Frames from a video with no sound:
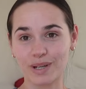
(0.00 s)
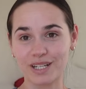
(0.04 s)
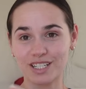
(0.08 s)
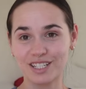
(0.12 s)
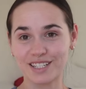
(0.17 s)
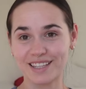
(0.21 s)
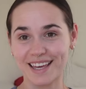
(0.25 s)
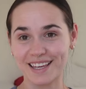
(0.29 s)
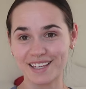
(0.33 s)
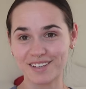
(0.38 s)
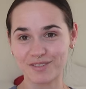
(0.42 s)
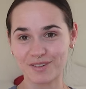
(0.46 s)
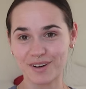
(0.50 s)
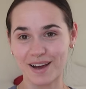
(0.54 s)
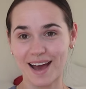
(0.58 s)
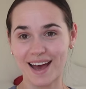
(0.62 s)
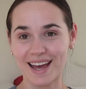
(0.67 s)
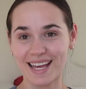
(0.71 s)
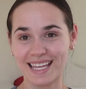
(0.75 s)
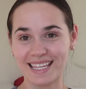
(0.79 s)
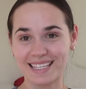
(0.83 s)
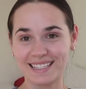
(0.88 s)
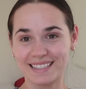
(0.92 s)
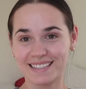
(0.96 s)
wish that you
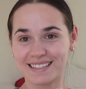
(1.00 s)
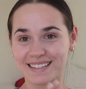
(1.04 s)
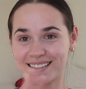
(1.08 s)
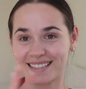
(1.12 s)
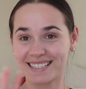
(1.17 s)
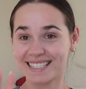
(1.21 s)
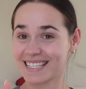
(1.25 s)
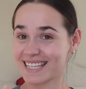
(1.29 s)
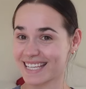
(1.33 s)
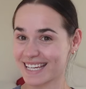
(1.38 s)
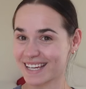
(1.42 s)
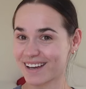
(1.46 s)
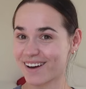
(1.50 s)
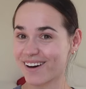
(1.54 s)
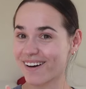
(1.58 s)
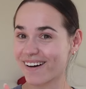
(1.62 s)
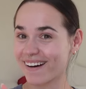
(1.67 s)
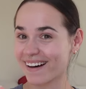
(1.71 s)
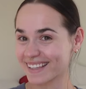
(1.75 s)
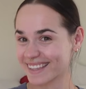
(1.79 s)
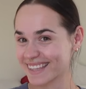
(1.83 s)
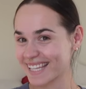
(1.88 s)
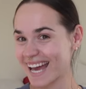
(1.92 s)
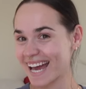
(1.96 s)
guys just think
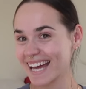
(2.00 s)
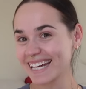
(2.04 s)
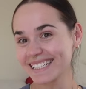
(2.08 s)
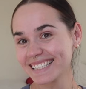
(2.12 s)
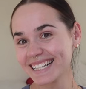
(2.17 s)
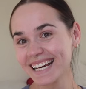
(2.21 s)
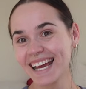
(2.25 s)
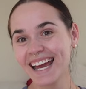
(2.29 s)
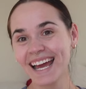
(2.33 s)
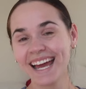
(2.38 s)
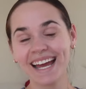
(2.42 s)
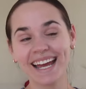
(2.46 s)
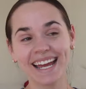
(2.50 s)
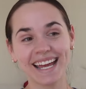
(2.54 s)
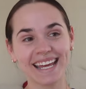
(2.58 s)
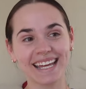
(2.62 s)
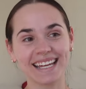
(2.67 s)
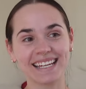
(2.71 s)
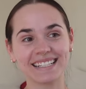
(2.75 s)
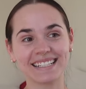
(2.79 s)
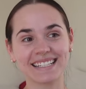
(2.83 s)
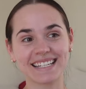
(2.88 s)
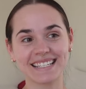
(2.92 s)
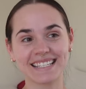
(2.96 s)
on that
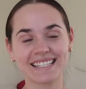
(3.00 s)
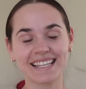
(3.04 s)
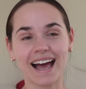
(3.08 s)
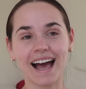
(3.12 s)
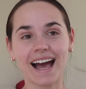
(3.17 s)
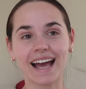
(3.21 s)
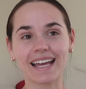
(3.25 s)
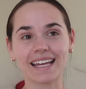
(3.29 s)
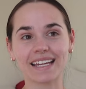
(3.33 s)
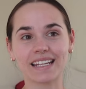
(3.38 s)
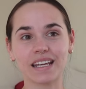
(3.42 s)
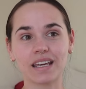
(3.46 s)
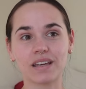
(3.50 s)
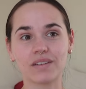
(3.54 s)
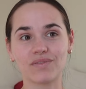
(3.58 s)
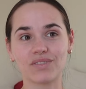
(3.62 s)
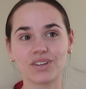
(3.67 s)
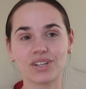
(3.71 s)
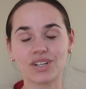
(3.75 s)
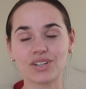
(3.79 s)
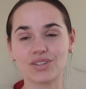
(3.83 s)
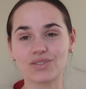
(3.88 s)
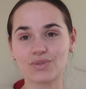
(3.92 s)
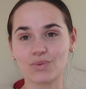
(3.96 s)
and decide if
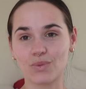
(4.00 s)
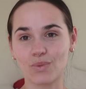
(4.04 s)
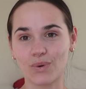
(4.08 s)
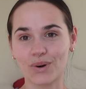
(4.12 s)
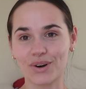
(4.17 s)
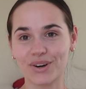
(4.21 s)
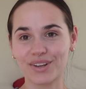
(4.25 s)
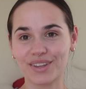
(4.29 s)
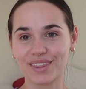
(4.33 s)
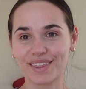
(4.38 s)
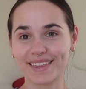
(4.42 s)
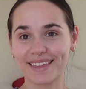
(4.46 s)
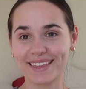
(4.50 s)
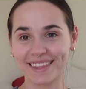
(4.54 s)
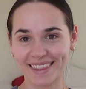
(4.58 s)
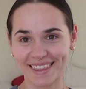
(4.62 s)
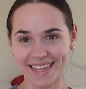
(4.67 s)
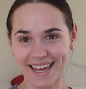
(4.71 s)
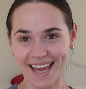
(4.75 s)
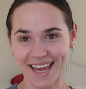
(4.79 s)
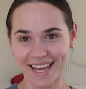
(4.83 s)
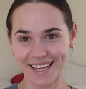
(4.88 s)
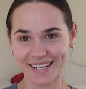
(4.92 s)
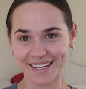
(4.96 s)
it is worth the
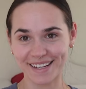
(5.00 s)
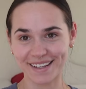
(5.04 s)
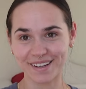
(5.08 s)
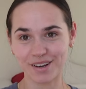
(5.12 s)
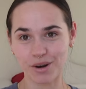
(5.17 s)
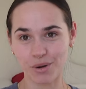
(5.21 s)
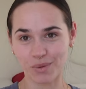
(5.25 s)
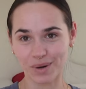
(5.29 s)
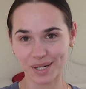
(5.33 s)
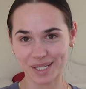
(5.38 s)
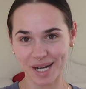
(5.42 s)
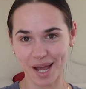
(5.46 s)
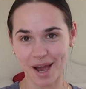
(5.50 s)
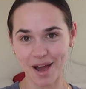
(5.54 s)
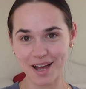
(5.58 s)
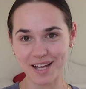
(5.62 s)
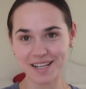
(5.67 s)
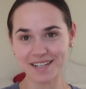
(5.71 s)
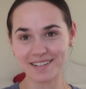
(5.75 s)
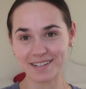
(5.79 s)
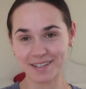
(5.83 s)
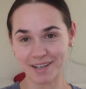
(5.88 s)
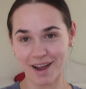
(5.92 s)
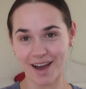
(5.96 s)
headache or
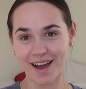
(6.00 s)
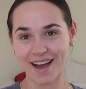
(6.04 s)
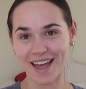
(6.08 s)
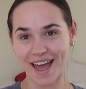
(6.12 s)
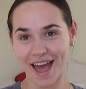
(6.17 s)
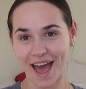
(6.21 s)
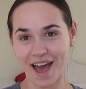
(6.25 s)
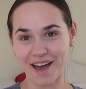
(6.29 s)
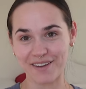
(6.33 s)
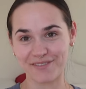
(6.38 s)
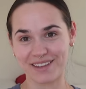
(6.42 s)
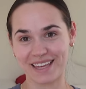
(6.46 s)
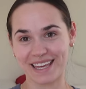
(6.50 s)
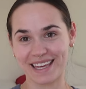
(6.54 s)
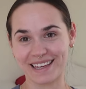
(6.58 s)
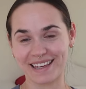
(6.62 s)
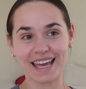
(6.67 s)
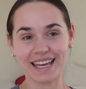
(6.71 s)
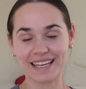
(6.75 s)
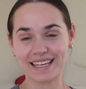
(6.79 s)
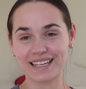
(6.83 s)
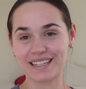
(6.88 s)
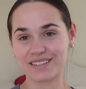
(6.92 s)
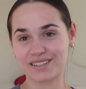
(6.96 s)
not having
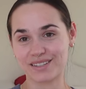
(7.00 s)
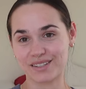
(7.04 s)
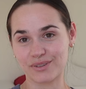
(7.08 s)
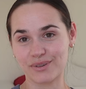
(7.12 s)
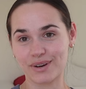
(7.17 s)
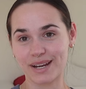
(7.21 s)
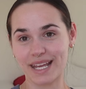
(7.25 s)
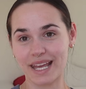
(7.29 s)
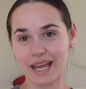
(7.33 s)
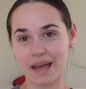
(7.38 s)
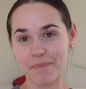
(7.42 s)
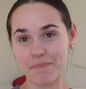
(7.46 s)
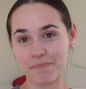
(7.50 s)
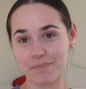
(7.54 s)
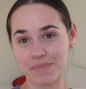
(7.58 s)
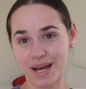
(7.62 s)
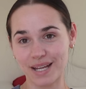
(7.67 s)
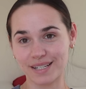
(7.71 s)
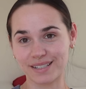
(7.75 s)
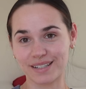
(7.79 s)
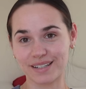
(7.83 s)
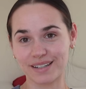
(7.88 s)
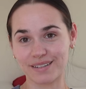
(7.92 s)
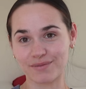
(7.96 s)
a history
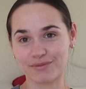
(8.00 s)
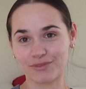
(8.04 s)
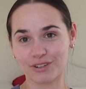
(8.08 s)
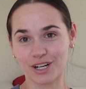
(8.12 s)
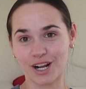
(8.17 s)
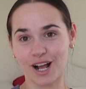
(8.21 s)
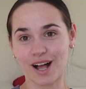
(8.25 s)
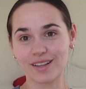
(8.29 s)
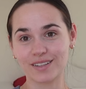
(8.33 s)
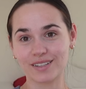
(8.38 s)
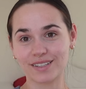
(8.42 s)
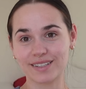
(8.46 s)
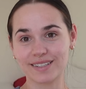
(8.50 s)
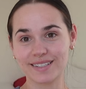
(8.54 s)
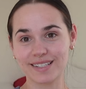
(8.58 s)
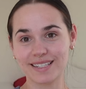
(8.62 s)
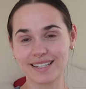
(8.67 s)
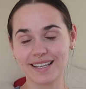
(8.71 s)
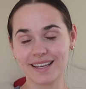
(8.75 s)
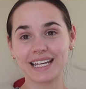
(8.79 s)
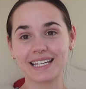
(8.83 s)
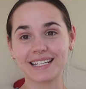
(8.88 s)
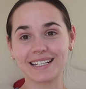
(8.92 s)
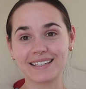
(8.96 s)
button for
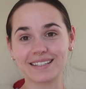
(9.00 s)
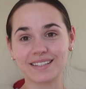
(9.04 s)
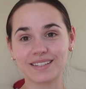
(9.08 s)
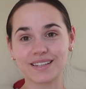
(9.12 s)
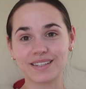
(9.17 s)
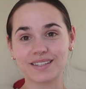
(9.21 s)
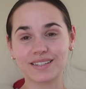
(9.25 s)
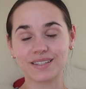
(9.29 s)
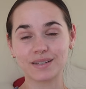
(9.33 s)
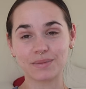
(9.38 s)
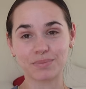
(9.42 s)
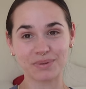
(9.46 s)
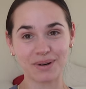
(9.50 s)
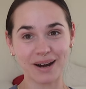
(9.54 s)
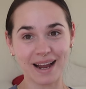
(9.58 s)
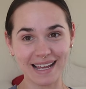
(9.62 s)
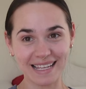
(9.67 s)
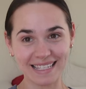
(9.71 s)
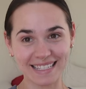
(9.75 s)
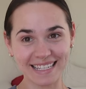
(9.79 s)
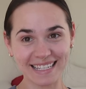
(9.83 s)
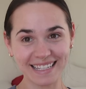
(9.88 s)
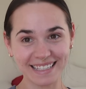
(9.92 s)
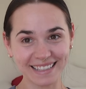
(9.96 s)
colors. It is
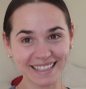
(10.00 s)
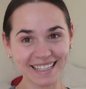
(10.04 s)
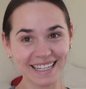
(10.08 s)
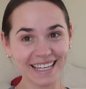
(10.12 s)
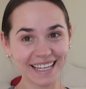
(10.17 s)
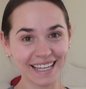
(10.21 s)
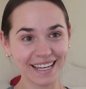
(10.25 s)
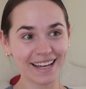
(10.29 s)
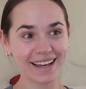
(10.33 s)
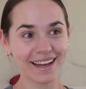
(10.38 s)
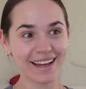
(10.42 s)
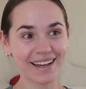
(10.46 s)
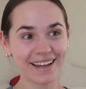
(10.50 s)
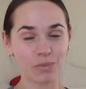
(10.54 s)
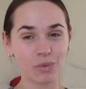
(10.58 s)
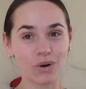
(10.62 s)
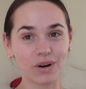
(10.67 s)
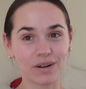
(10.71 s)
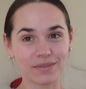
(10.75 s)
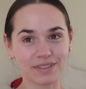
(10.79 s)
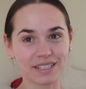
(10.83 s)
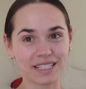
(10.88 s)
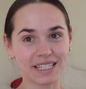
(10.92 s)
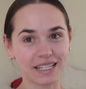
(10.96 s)
surprisingly
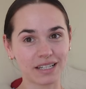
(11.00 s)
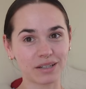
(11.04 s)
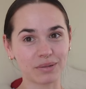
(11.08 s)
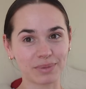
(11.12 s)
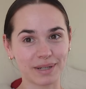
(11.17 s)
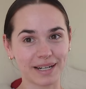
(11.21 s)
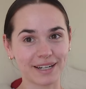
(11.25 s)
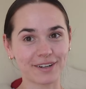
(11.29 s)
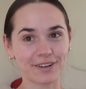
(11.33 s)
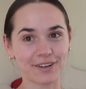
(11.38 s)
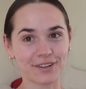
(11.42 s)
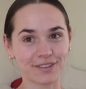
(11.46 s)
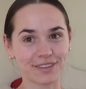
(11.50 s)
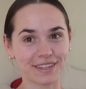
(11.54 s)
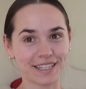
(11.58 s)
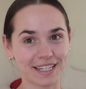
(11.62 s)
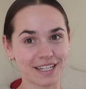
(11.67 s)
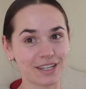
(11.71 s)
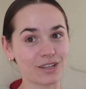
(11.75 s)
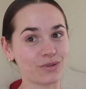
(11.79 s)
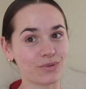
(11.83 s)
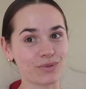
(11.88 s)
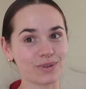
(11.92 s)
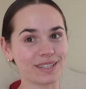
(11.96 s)
more of a deal breaker
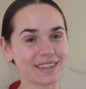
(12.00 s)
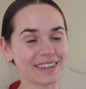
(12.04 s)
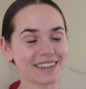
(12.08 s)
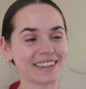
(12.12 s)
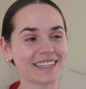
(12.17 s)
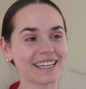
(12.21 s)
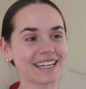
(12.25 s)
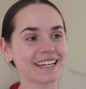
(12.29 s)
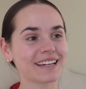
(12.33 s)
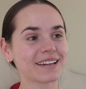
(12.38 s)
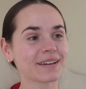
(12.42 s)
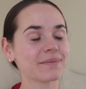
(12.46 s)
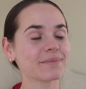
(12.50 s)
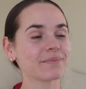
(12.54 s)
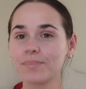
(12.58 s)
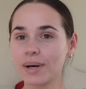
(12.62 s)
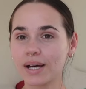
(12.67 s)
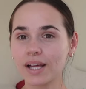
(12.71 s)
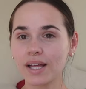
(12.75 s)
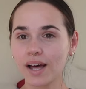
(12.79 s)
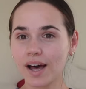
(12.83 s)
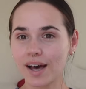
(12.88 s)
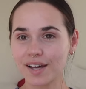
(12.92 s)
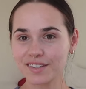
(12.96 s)
than you would think.
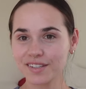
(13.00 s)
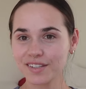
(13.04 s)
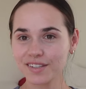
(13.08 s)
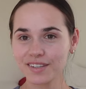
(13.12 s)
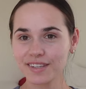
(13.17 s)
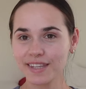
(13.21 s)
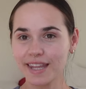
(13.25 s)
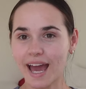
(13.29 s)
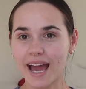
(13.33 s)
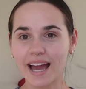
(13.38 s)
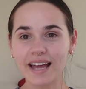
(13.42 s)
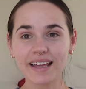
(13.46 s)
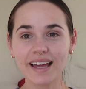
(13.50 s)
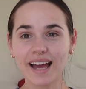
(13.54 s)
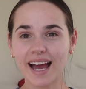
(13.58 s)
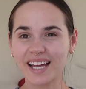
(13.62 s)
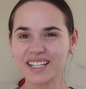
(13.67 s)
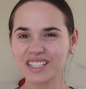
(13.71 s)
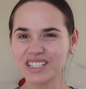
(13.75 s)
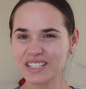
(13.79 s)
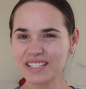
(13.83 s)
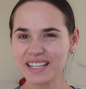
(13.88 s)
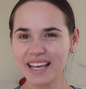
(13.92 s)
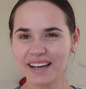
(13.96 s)
But other than that, I
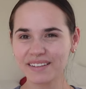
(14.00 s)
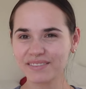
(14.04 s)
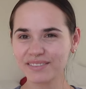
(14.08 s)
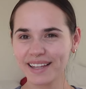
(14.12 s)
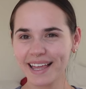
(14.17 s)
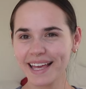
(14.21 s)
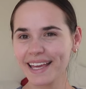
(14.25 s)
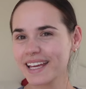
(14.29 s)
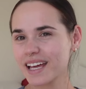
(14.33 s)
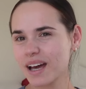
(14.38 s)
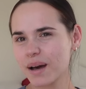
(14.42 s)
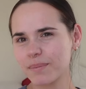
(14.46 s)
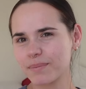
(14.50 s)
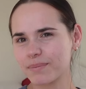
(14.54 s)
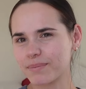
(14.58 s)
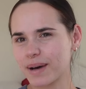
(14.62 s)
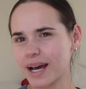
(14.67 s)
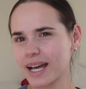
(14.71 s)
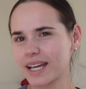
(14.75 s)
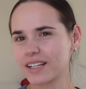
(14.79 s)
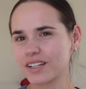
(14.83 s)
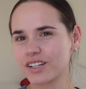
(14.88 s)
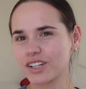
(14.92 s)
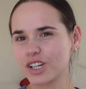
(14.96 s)
just have like
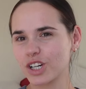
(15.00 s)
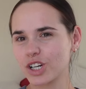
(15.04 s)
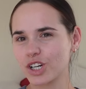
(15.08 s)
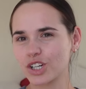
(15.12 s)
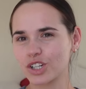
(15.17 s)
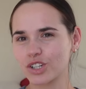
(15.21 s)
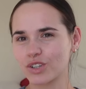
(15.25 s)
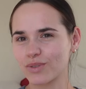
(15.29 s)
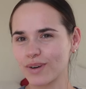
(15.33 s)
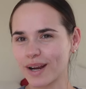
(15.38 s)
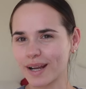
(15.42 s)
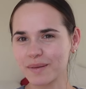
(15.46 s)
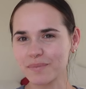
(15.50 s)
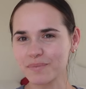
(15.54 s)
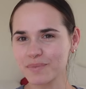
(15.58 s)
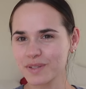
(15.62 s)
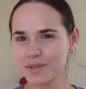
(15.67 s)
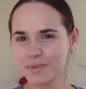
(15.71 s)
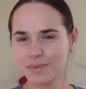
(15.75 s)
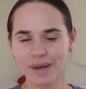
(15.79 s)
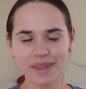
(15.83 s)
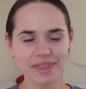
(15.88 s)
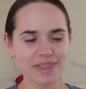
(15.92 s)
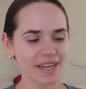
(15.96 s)
minor
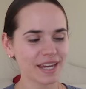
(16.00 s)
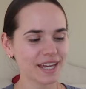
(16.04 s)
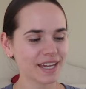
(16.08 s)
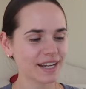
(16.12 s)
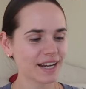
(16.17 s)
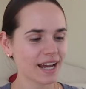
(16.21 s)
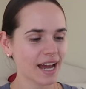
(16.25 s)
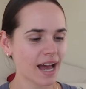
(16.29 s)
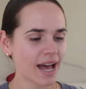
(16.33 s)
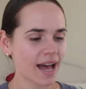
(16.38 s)
gripes with it.